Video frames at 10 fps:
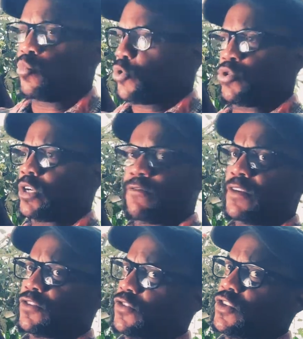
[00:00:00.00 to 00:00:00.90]
going to
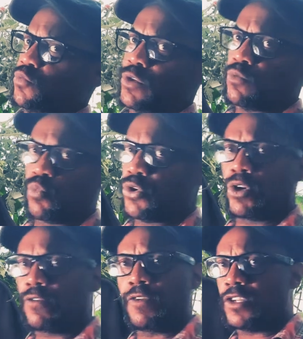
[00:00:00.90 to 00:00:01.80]
fix this one.
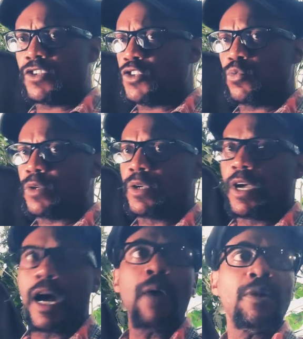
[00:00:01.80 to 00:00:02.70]

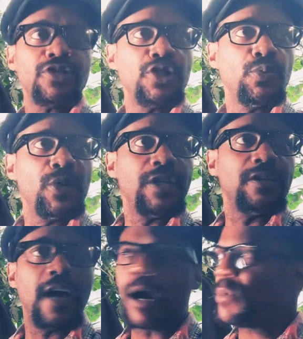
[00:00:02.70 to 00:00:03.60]
How much do you need?
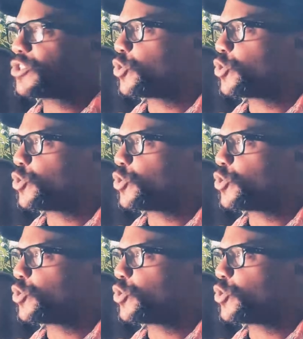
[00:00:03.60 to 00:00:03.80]
How much